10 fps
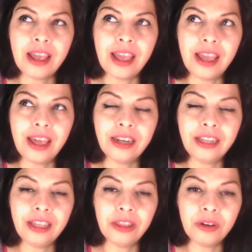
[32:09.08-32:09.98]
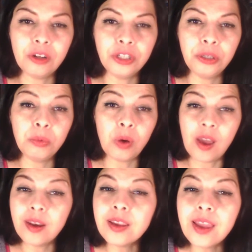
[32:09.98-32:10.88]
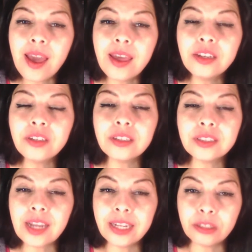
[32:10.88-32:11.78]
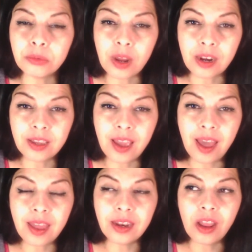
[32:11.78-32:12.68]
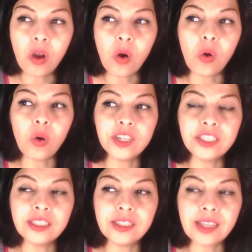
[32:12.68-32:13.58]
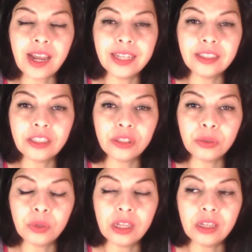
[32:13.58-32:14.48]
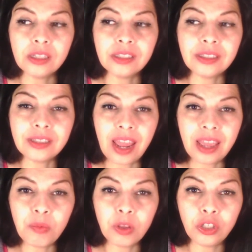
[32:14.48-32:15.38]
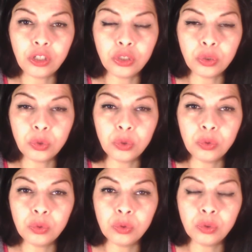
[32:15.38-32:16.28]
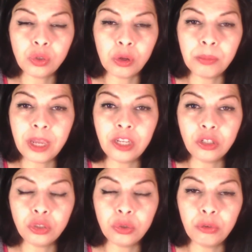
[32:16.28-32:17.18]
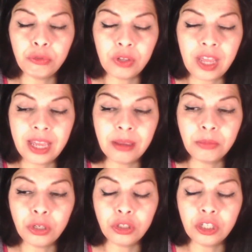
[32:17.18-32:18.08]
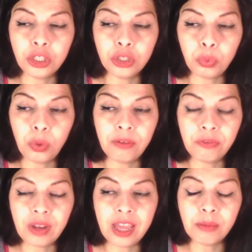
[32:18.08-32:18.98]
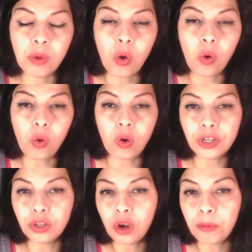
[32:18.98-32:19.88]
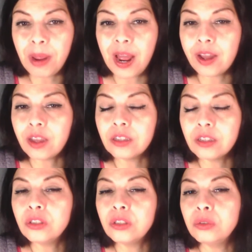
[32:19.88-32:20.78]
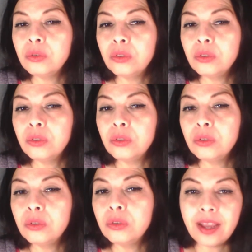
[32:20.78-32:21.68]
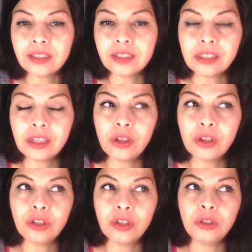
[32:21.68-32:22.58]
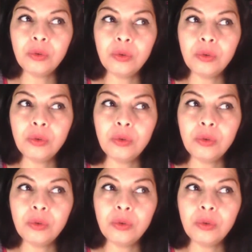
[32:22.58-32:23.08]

And either you run again, you decide to run again, or you decide to stay with your true soulmate, your true flame, your twin flame, or you go back to your ex who